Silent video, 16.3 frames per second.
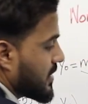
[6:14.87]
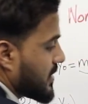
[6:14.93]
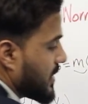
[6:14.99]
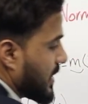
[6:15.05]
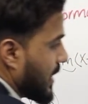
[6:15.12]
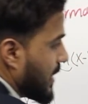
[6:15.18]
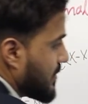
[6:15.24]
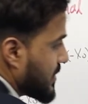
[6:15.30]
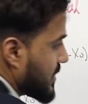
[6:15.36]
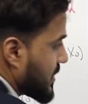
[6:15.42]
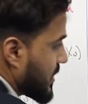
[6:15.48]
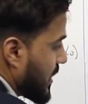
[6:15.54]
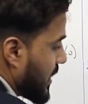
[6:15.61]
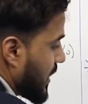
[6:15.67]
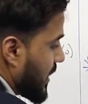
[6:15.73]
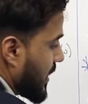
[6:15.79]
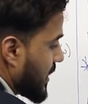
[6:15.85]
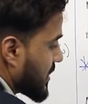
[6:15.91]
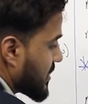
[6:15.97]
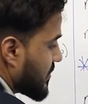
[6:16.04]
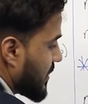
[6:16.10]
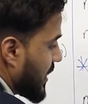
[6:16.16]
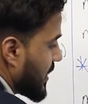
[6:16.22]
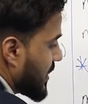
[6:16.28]
times
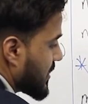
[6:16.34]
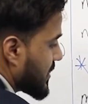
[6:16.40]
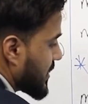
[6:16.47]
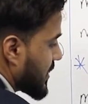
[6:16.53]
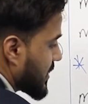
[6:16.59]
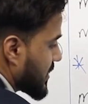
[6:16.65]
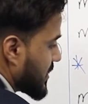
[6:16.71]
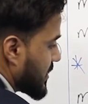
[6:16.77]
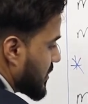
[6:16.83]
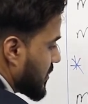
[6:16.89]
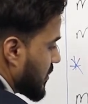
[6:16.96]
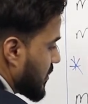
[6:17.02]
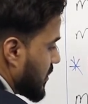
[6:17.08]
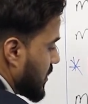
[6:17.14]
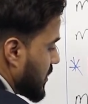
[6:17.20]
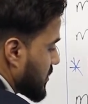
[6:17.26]
x minus x0.